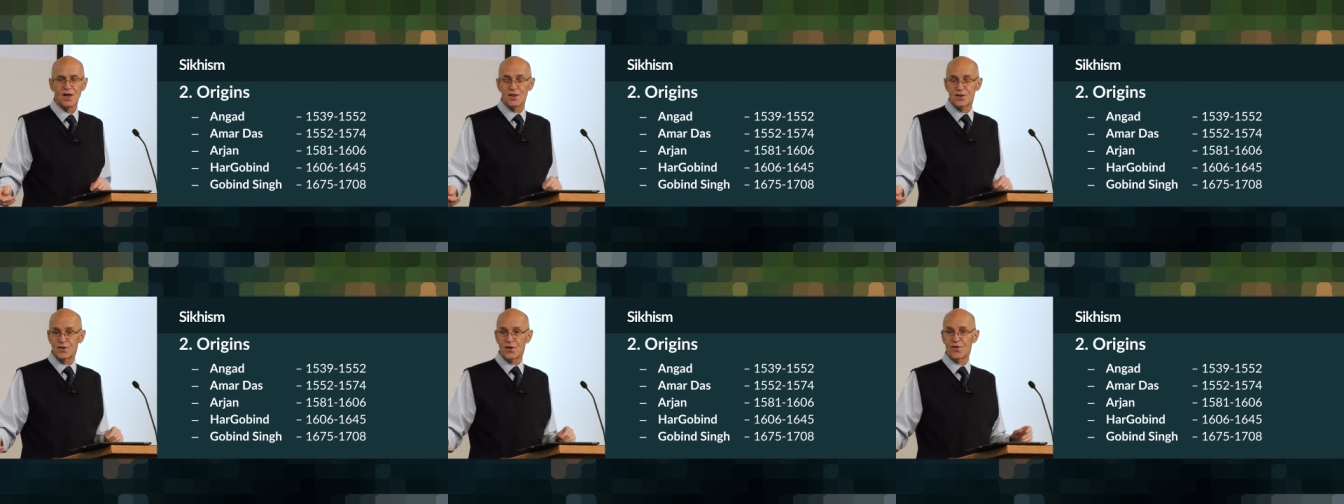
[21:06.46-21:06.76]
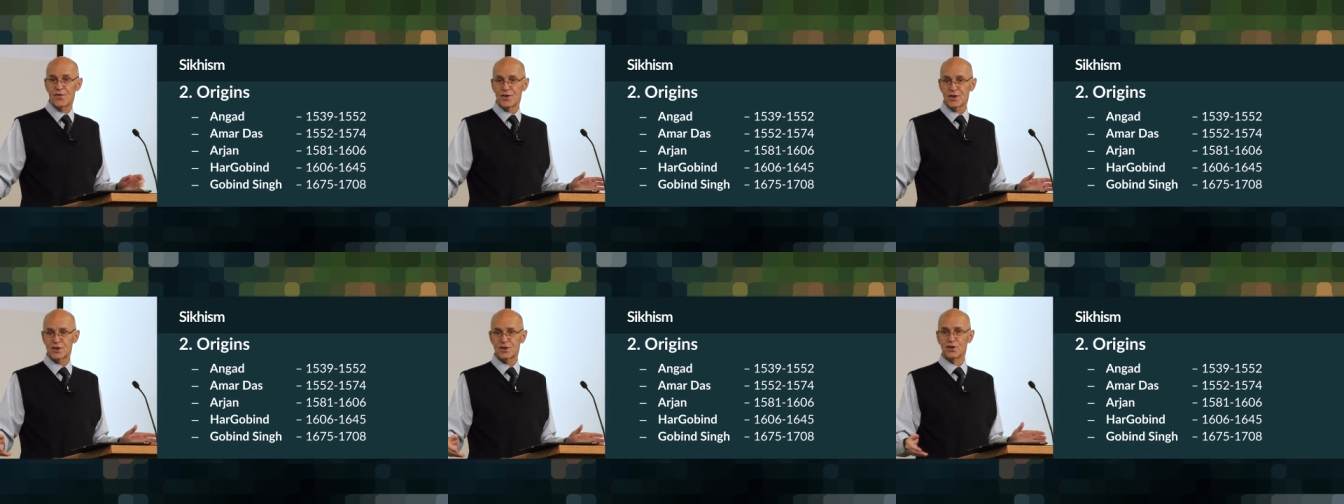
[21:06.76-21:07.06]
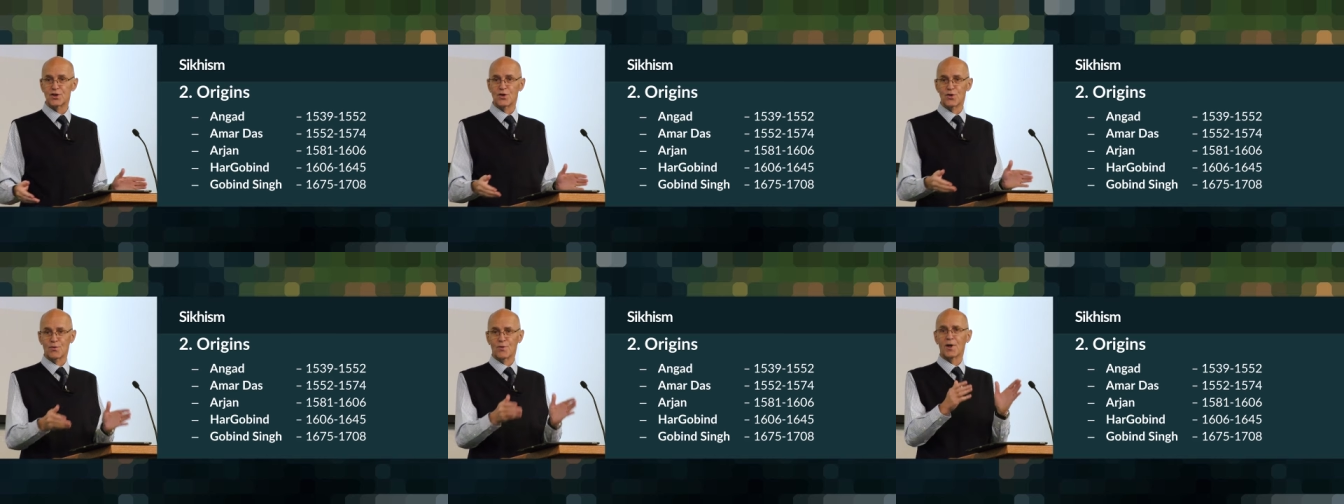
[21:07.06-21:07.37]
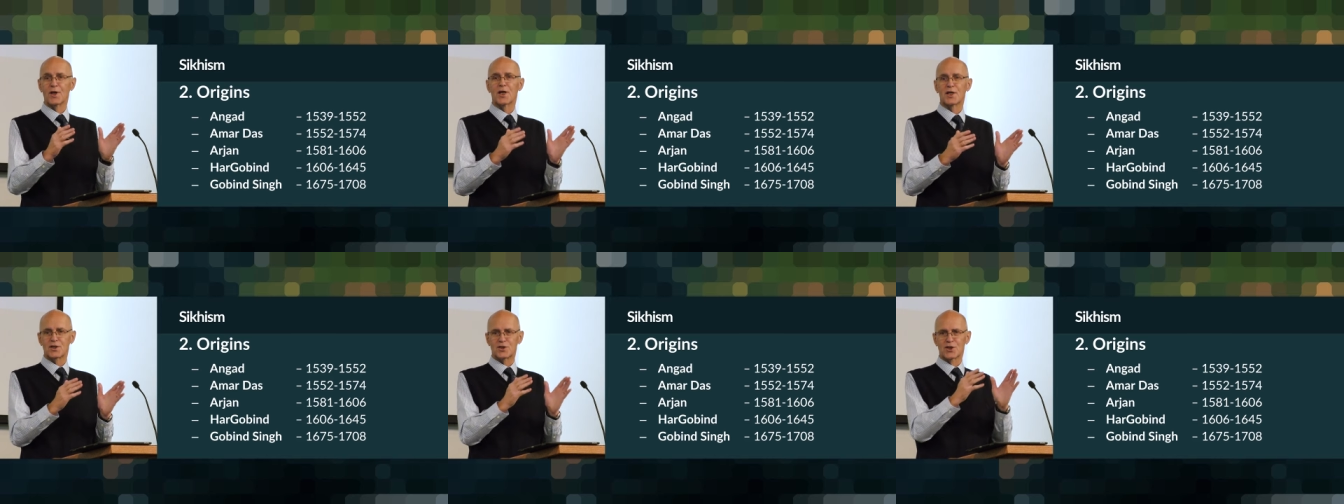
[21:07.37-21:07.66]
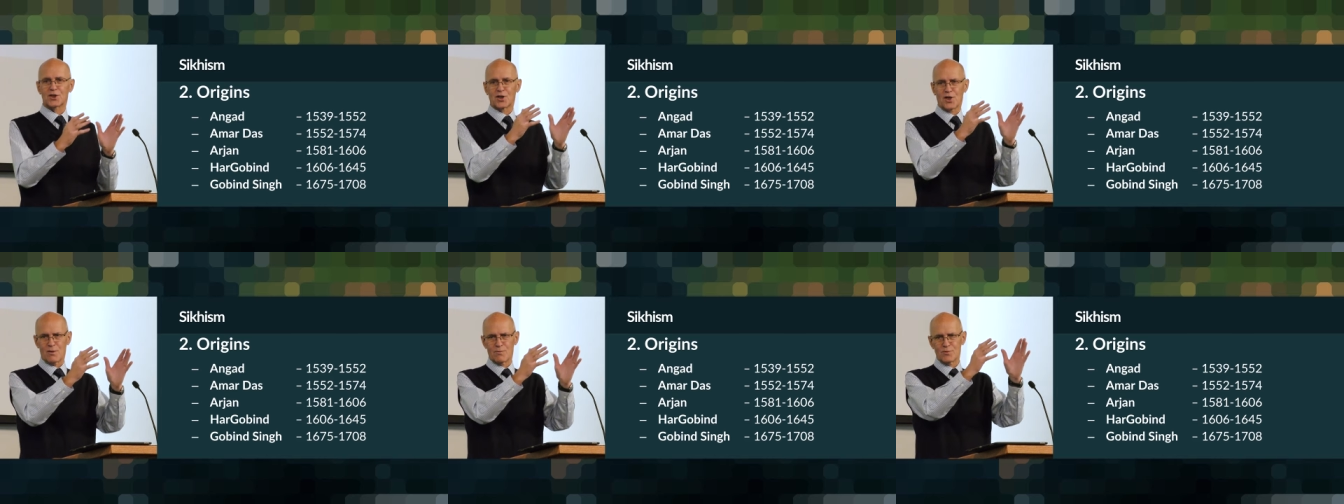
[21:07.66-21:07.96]
So this new
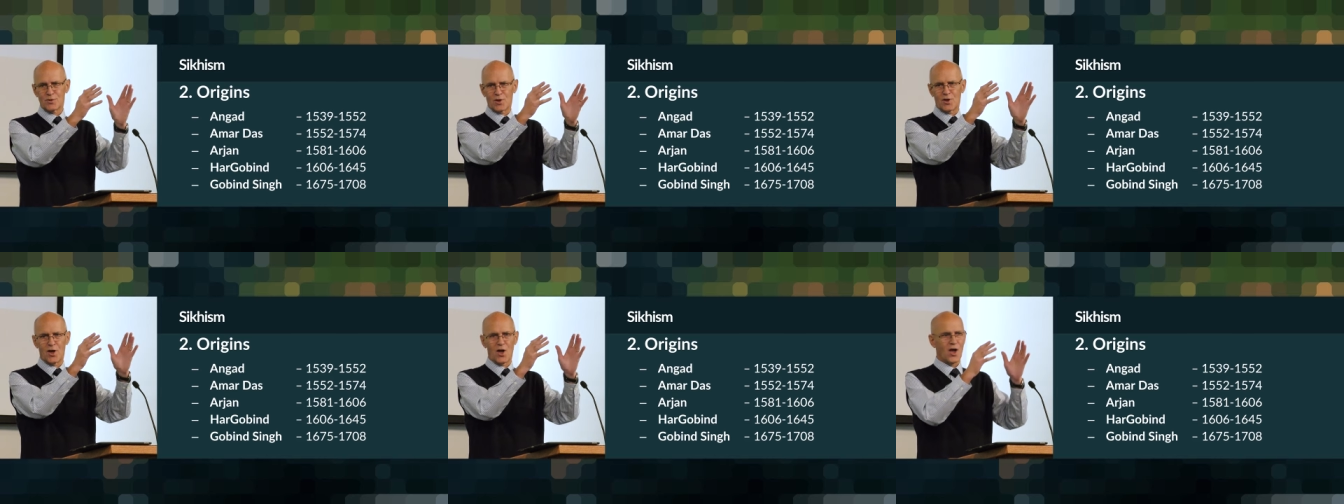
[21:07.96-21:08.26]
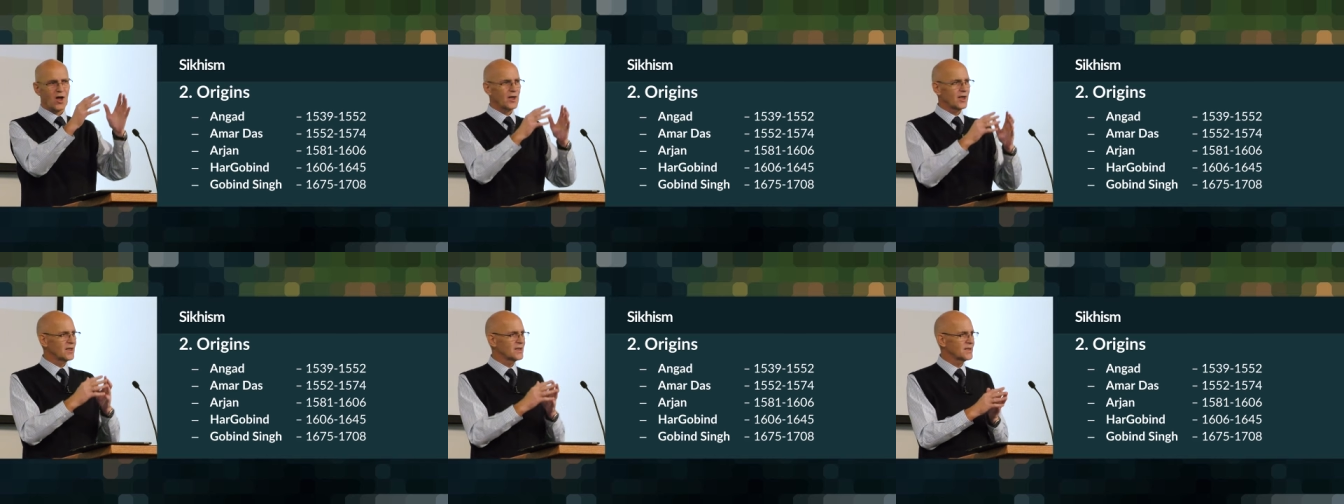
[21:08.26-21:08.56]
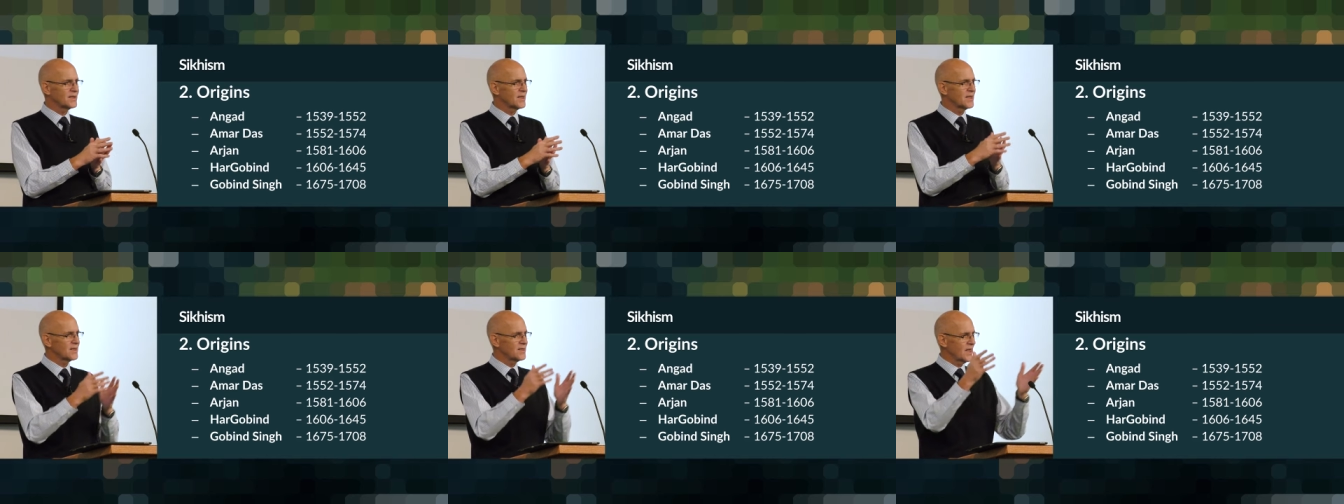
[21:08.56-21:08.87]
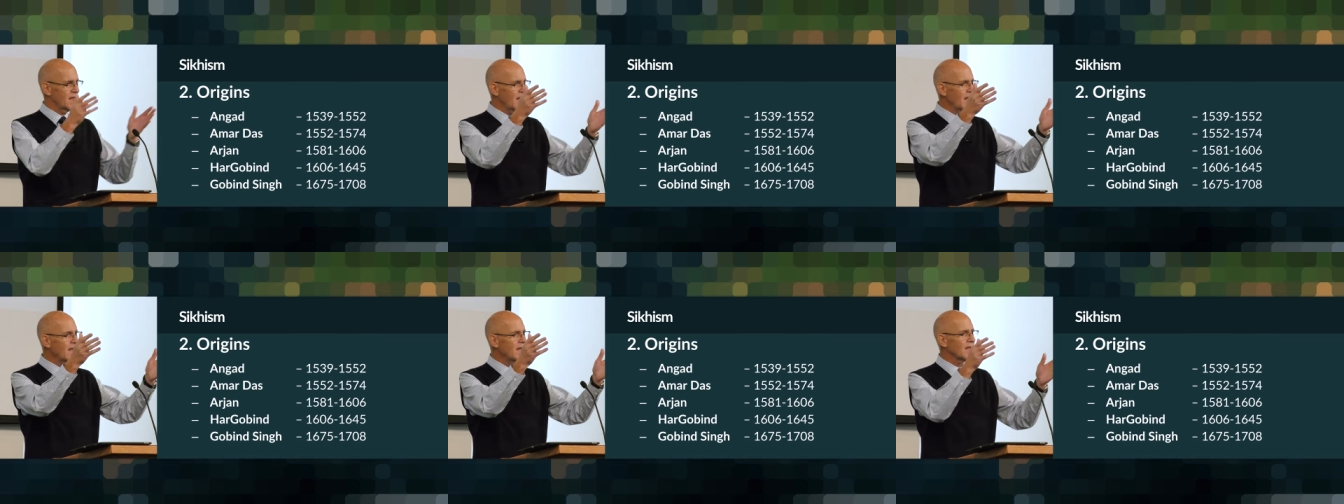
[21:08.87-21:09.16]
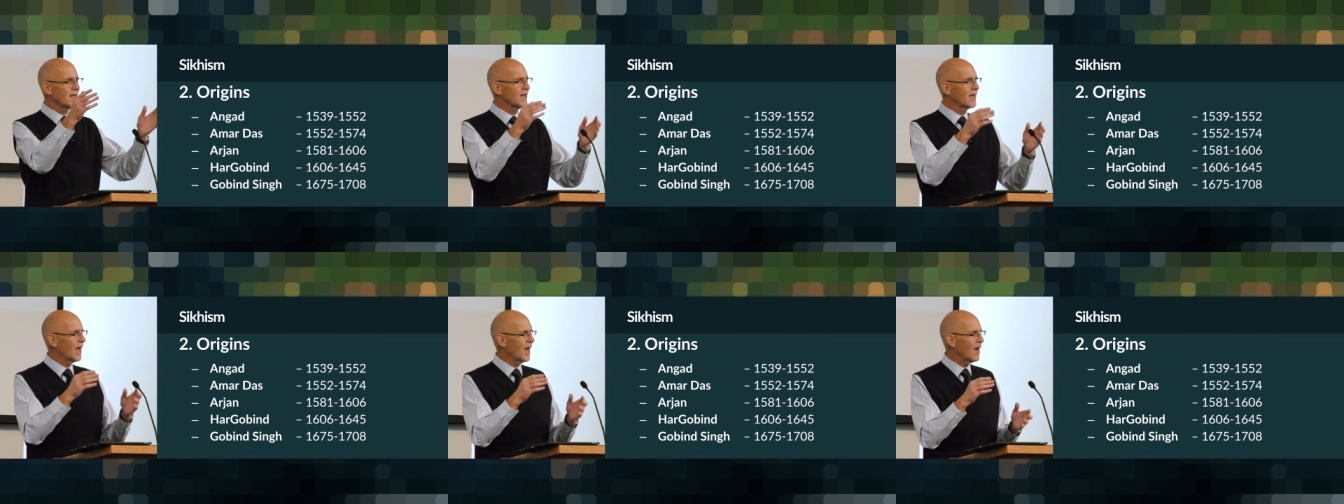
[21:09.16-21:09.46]
religion comes along and says,
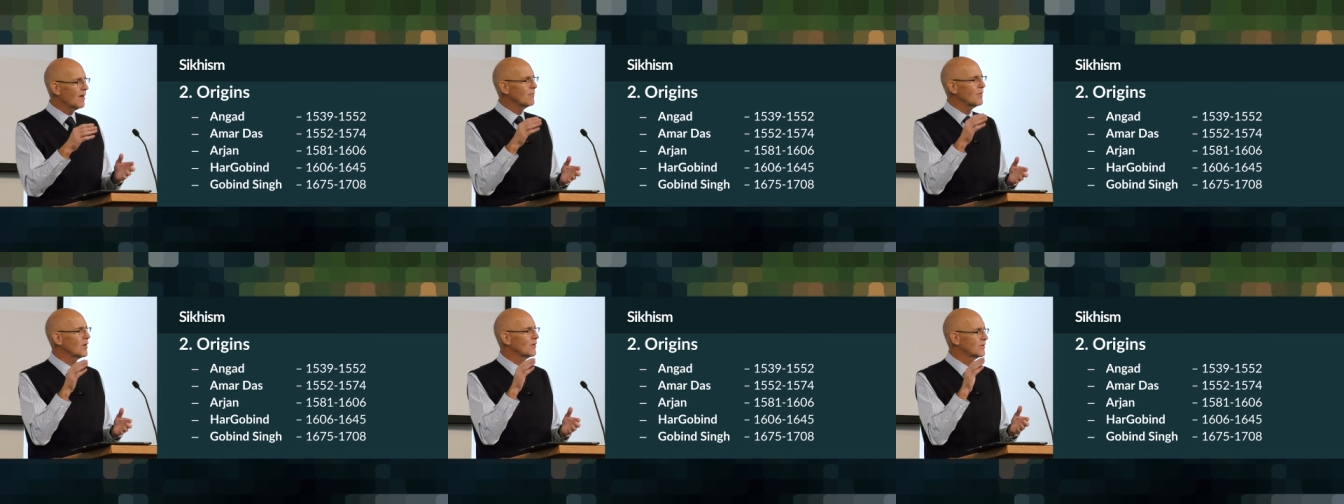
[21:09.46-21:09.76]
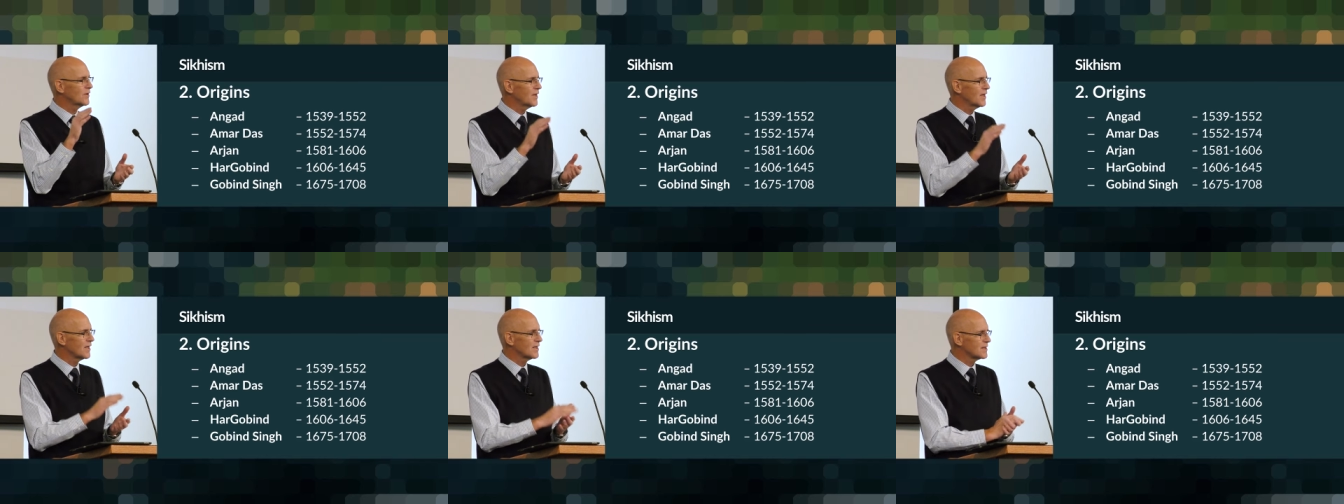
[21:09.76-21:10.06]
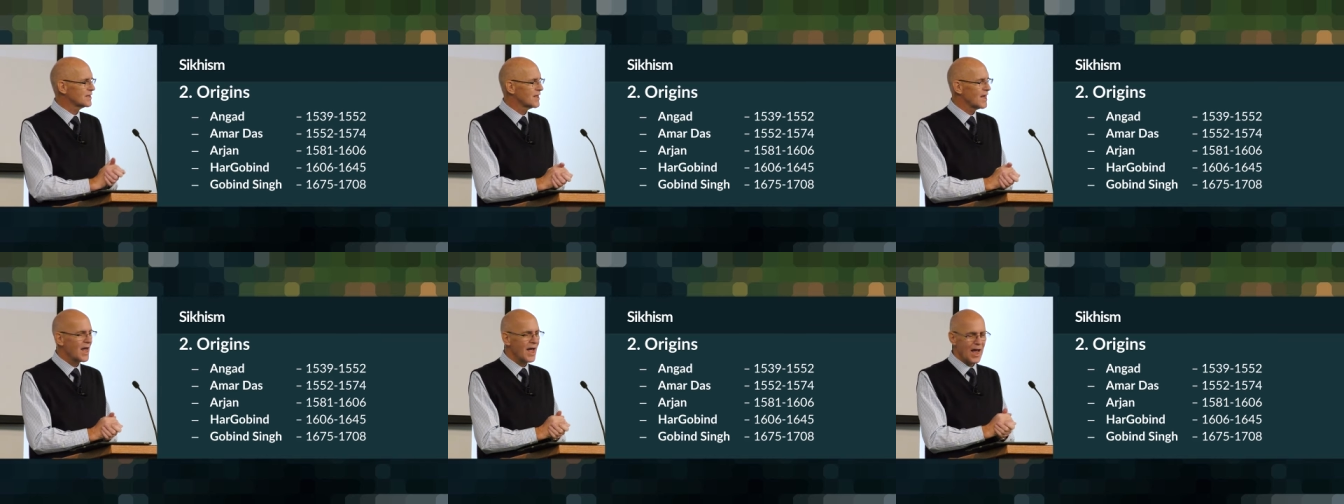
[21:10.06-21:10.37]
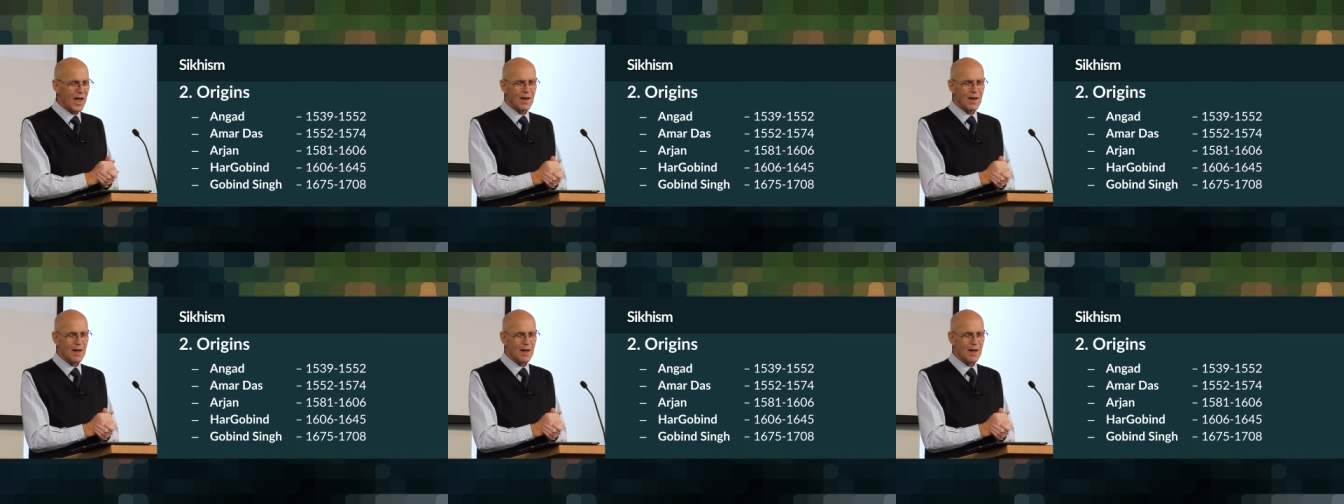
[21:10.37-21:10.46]
hey, how about this?